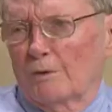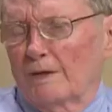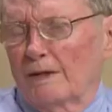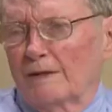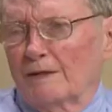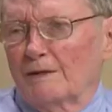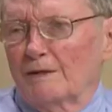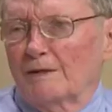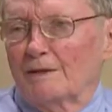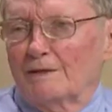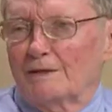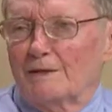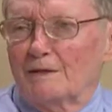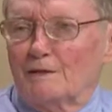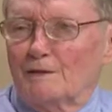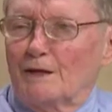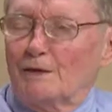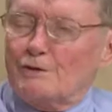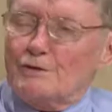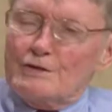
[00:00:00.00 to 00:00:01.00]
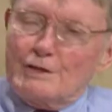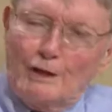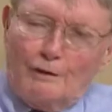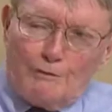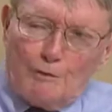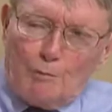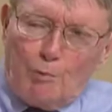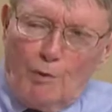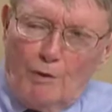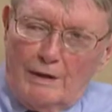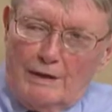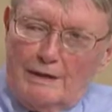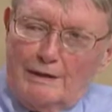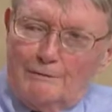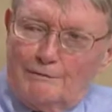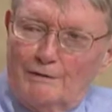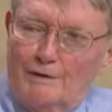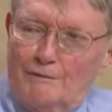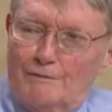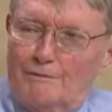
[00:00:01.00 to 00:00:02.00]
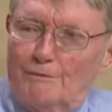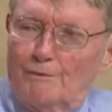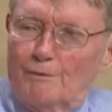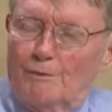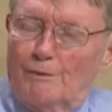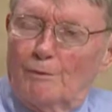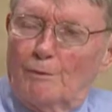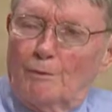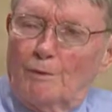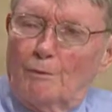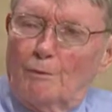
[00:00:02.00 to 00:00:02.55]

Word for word: they uh, they're self-appointed. If, if uh, okay.